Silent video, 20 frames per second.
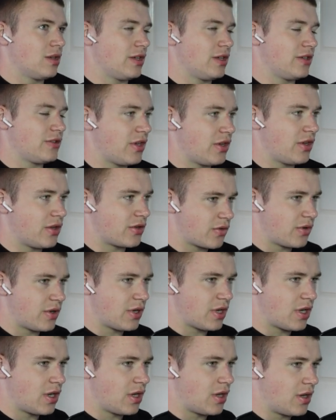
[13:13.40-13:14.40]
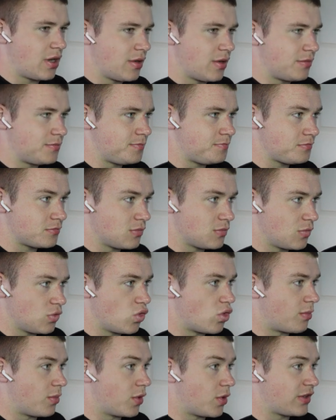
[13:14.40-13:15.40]
you're doing a
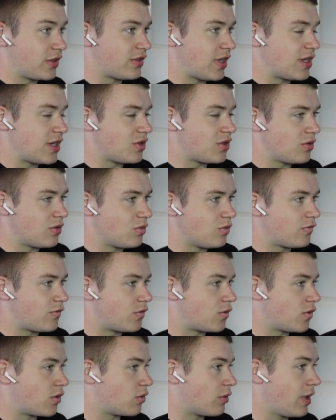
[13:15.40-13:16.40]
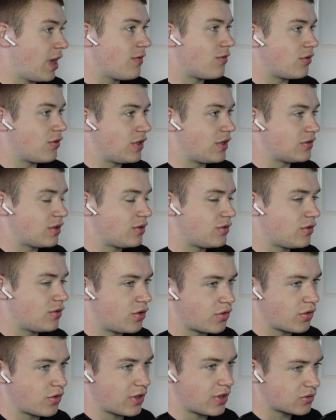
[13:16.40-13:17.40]
lower body session for whatever reason,
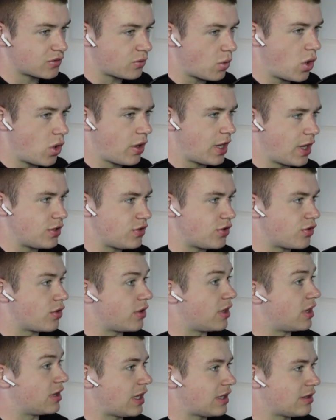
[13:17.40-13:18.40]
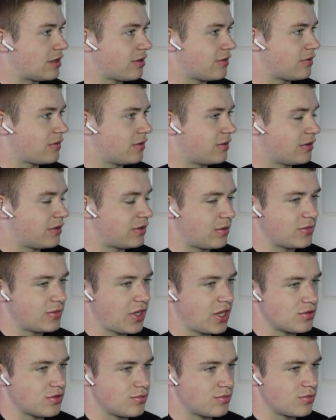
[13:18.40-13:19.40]
you're doing a squat and you're doing a deadlift in the same
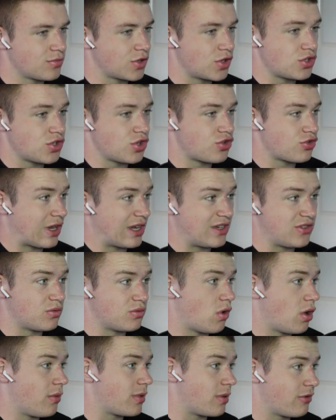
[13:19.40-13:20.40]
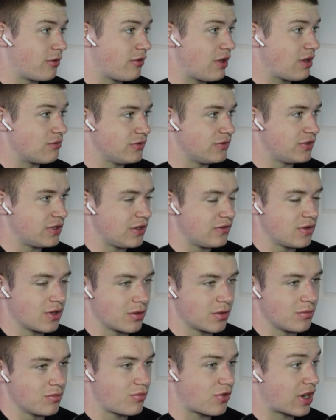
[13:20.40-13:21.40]
session. Could you try swap them around, see if you
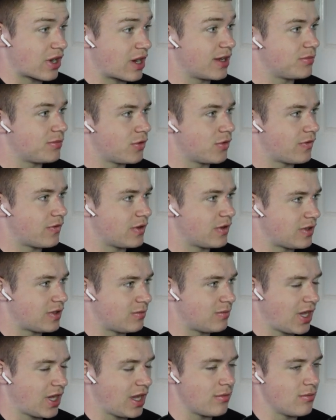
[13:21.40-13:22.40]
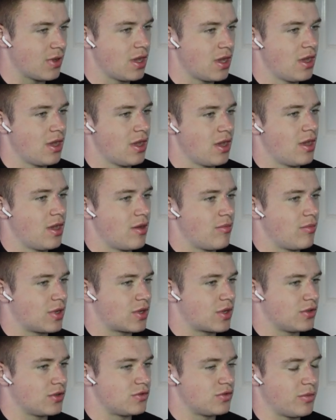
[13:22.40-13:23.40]
can progress both at the same time?
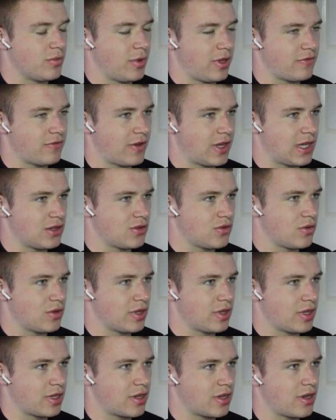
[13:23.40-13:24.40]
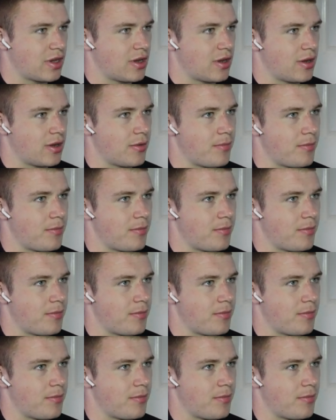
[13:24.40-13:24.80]
Because you might find doing like a